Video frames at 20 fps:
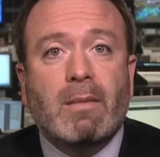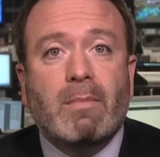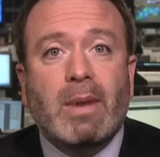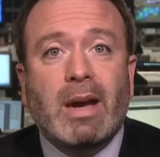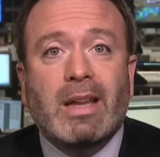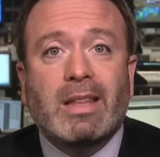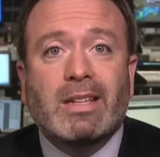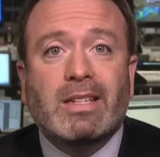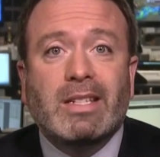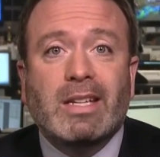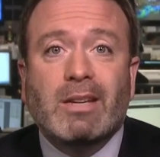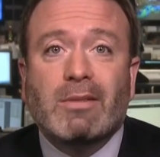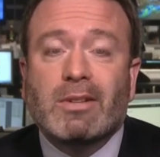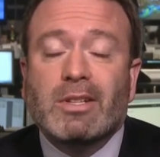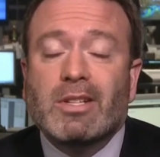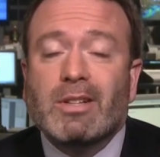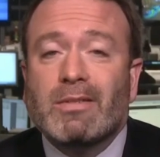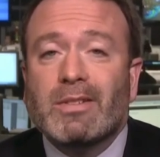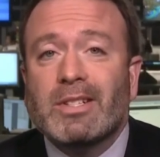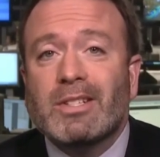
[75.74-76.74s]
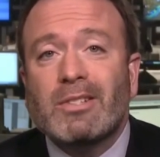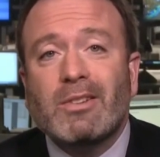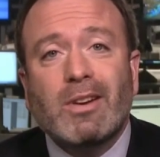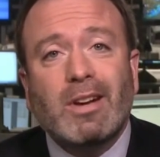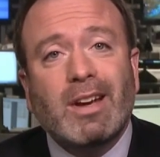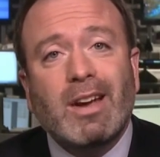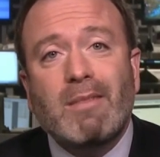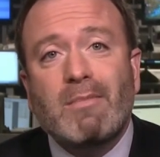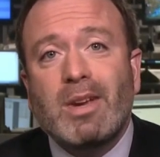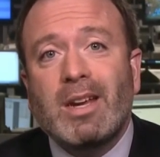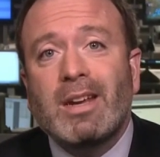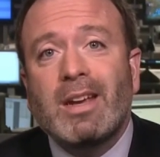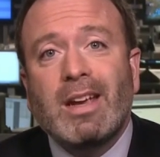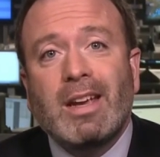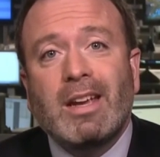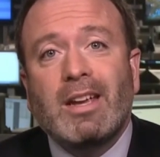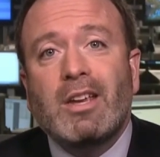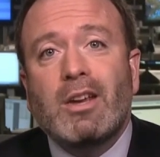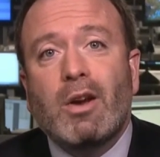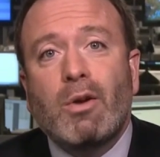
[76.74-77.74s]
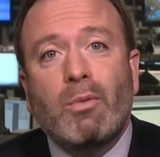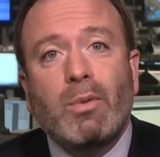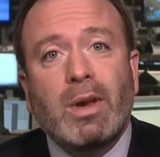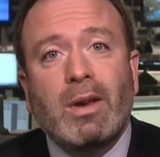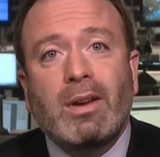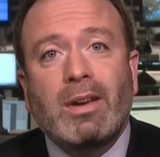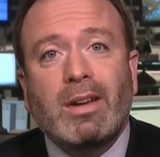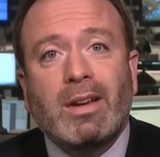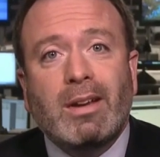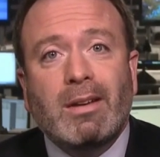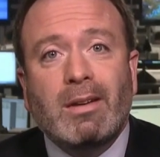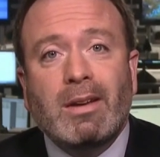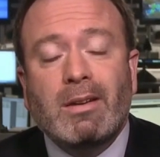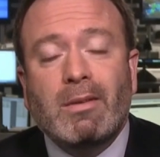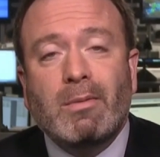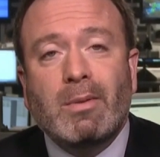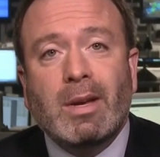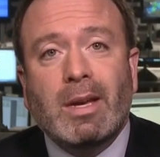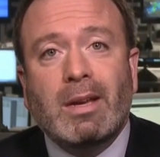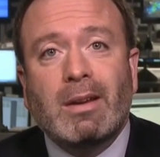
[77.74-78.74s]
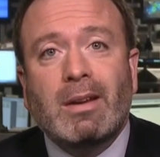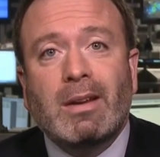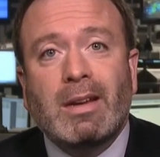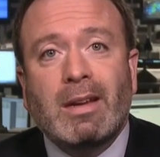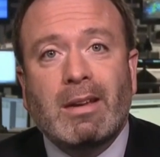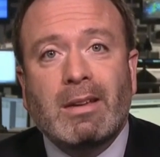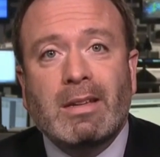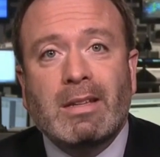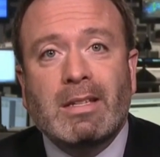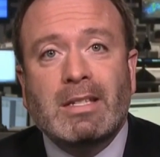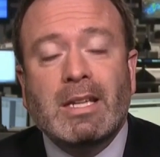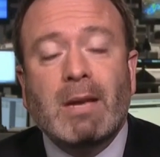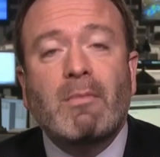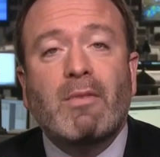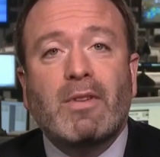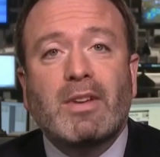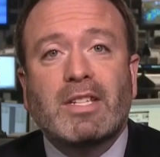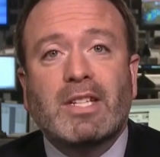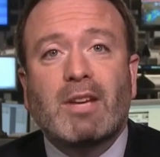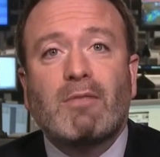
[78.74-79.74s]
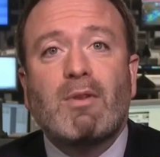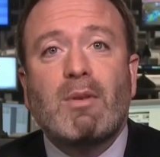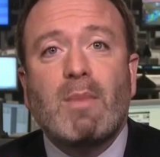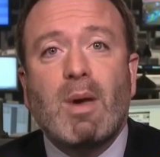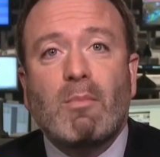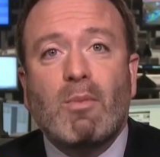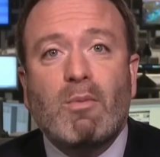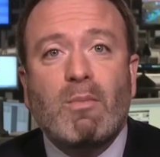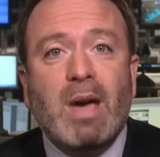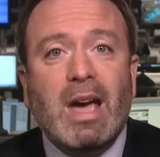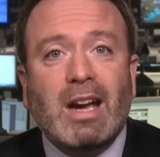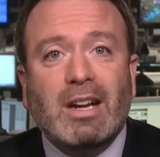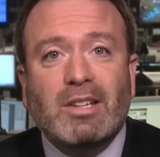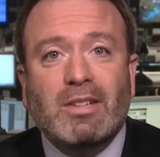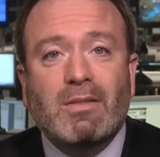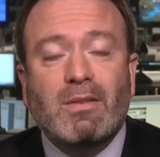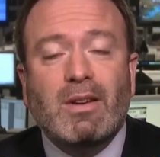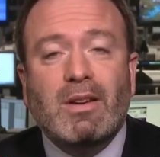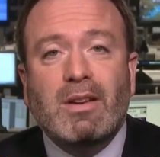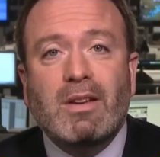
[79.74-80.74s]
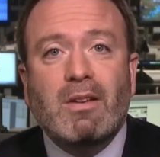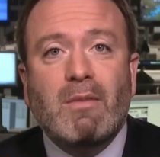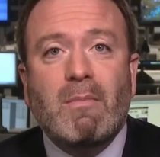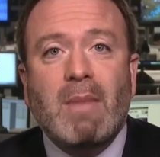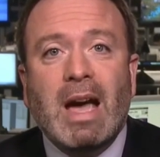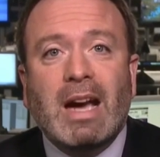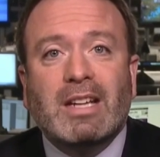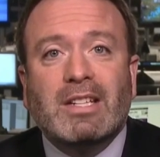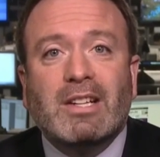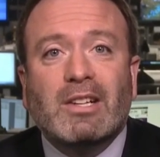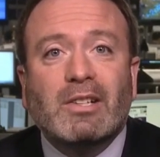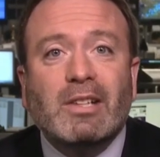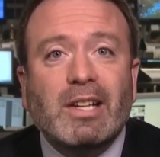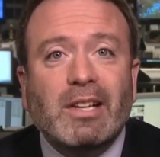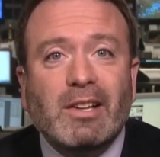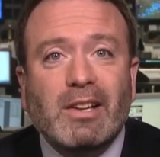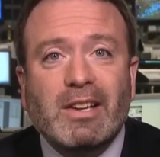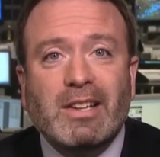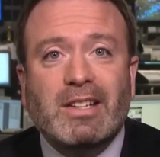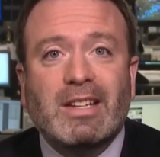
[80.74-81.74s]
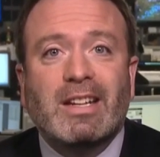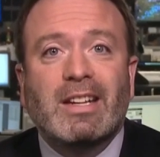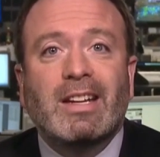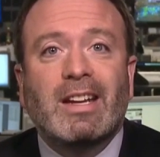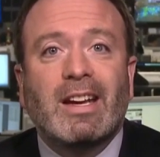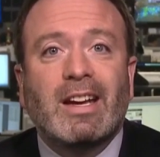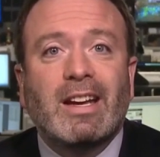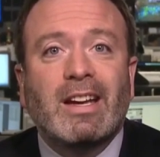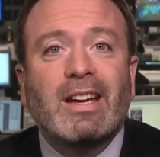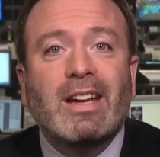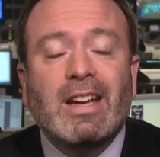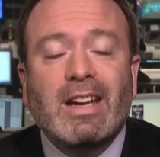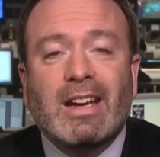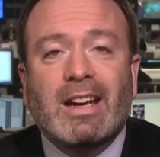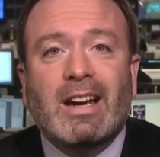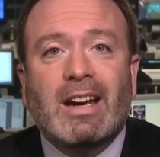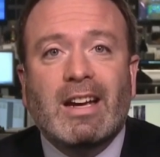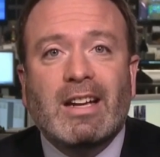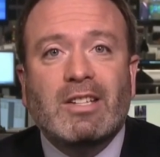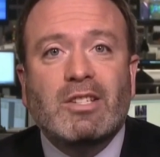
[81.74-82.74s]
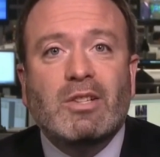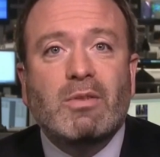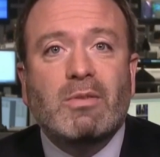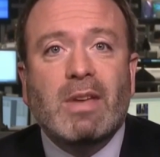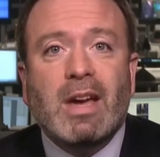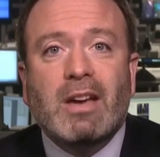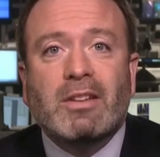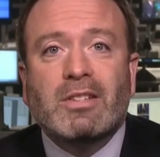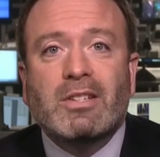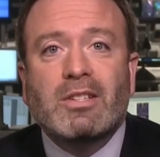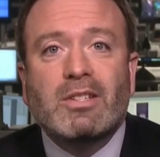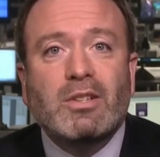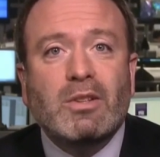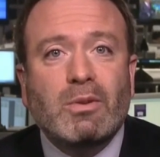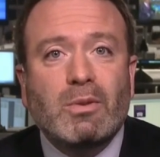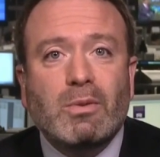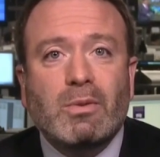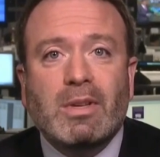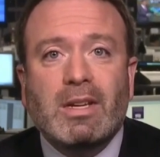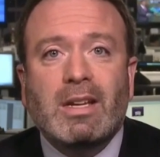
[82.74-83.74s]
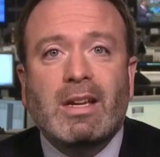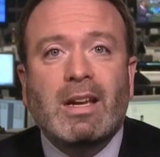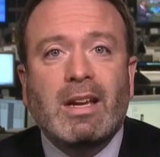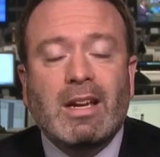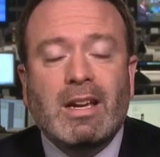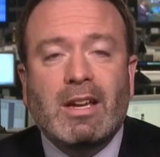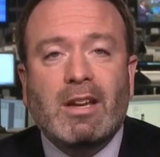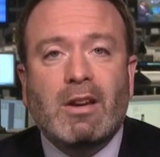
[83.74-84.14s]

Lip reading: by the Secret Service. Look, I mean, we can, some of us can remember back to, Max Cleland in 2002, the,